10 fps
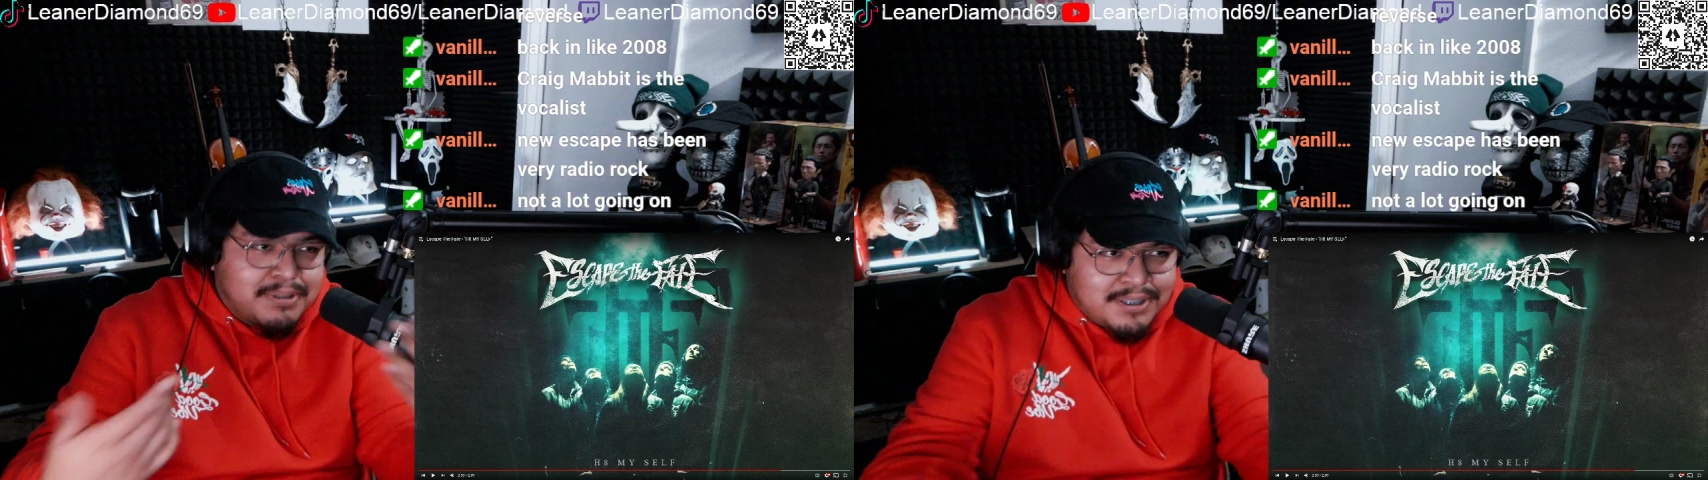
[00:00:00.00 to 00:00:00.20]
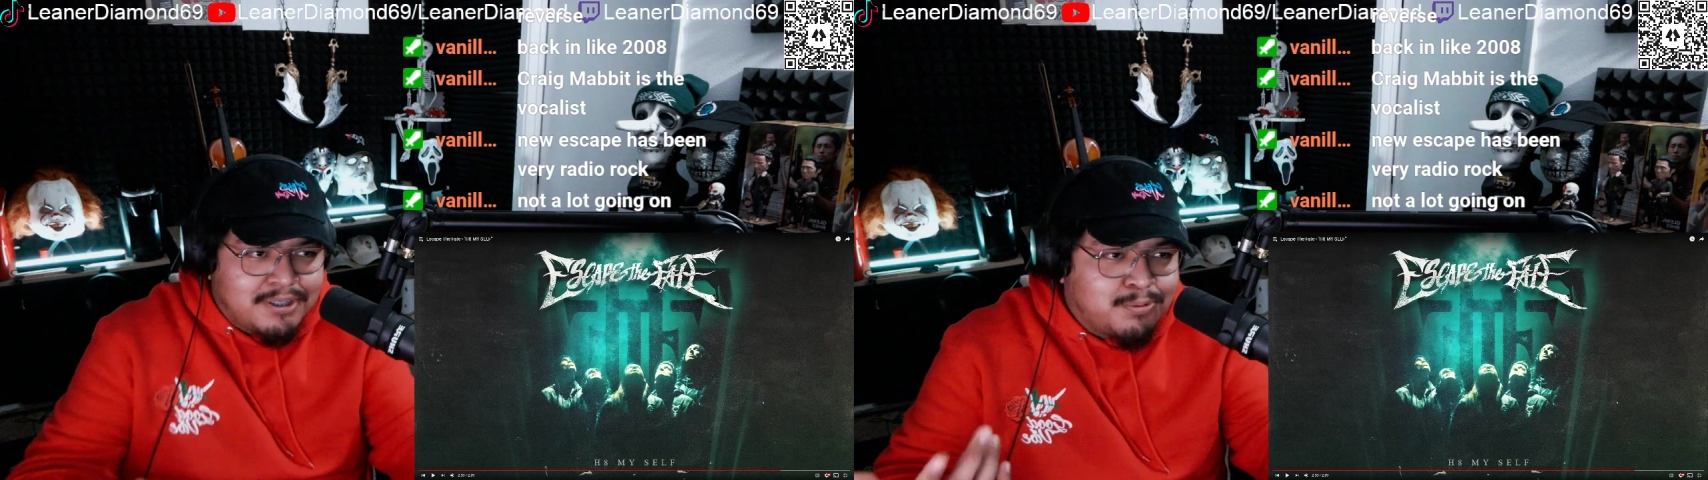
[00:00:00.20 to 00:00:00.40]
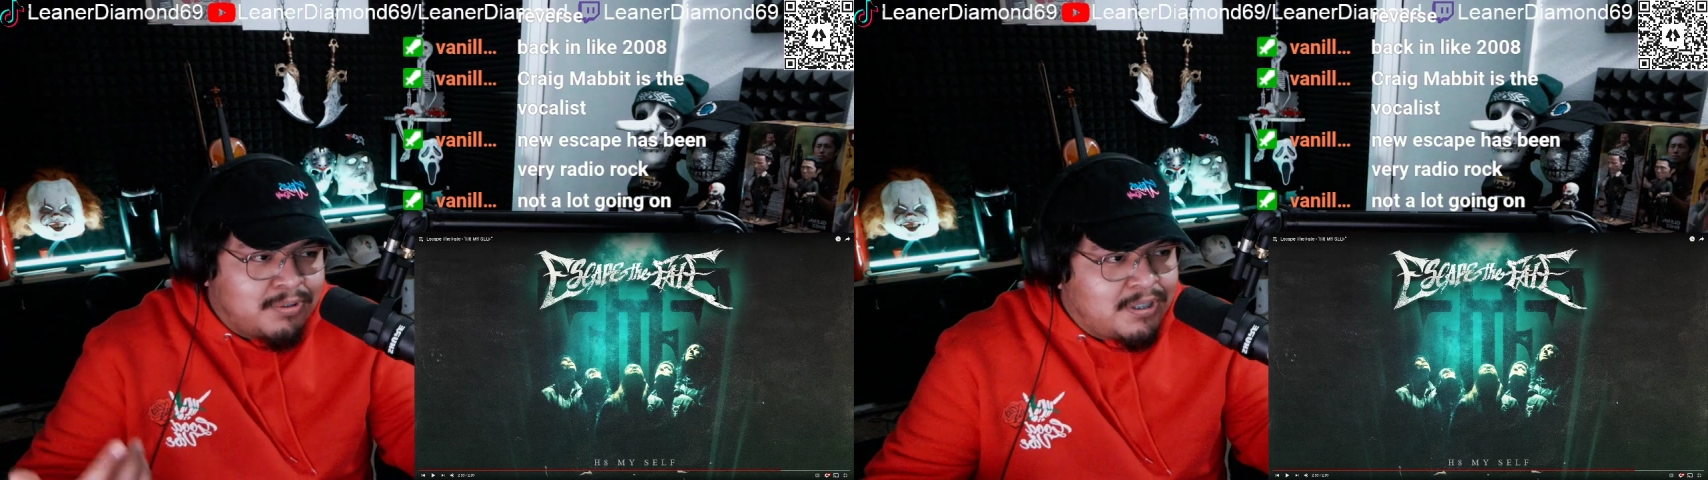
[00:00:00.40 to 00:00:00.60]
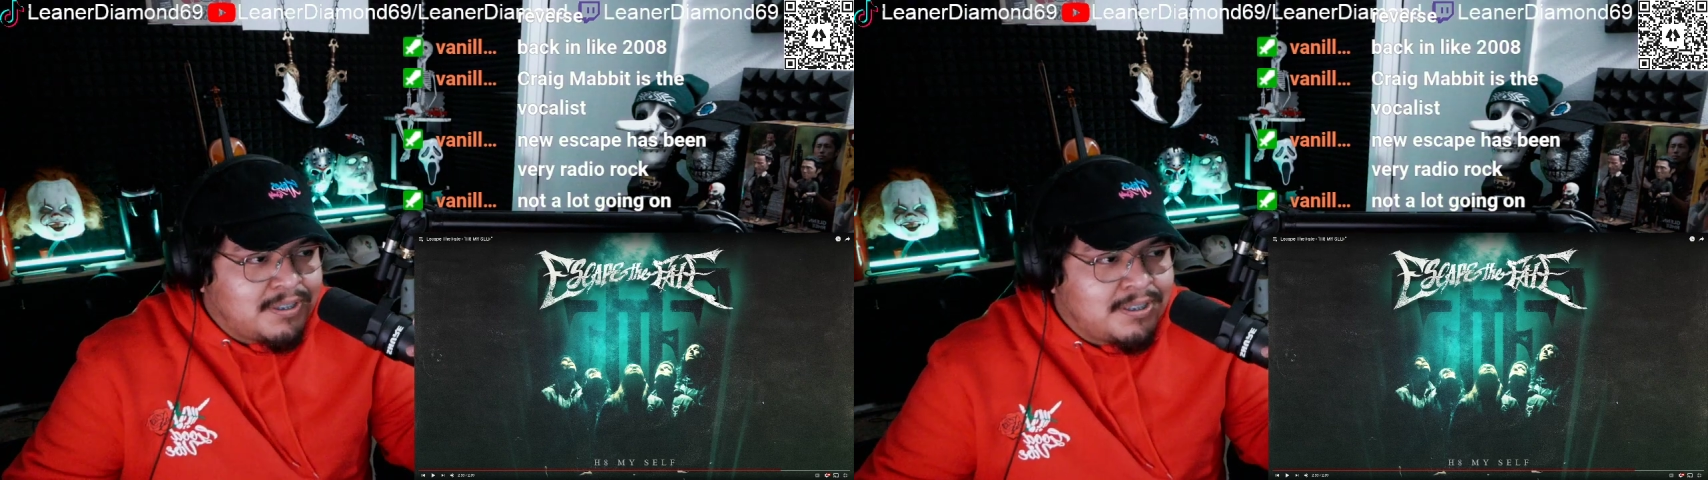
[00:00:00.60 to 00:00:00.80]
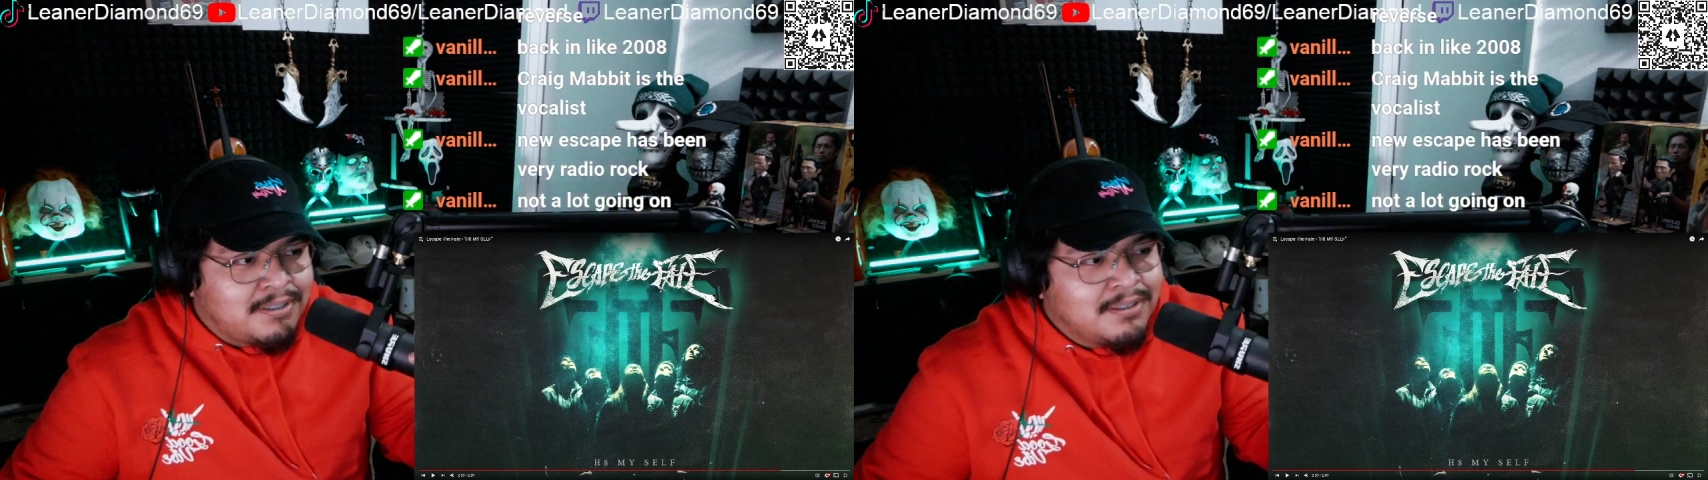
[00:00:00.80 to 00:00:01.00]
gonna stick to what I
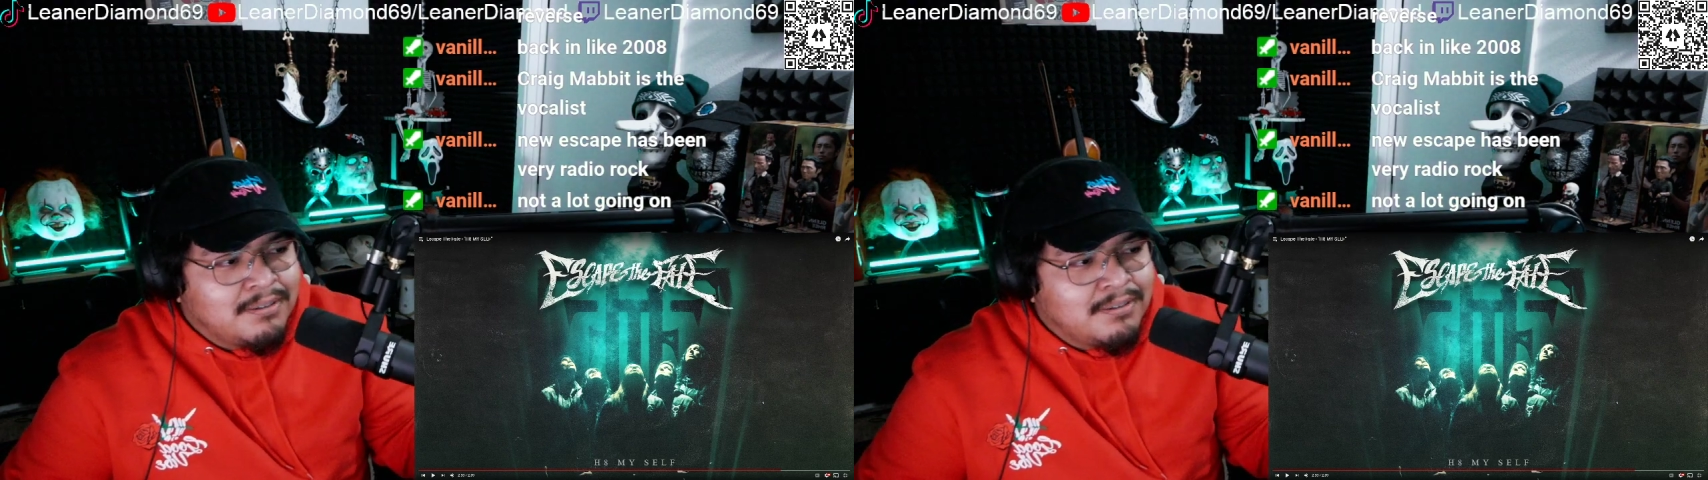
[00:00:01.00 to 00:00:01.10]
said.